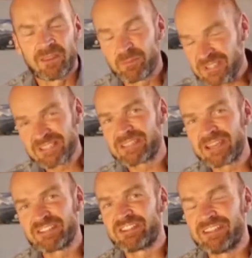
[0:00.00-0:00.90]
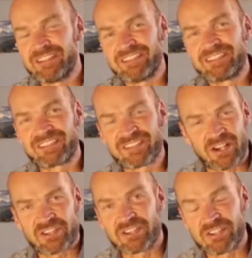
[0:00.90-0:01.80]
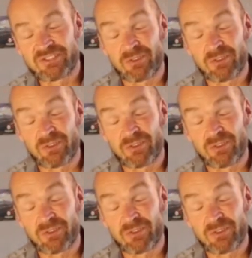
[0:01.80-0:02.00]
The presentation and discussion is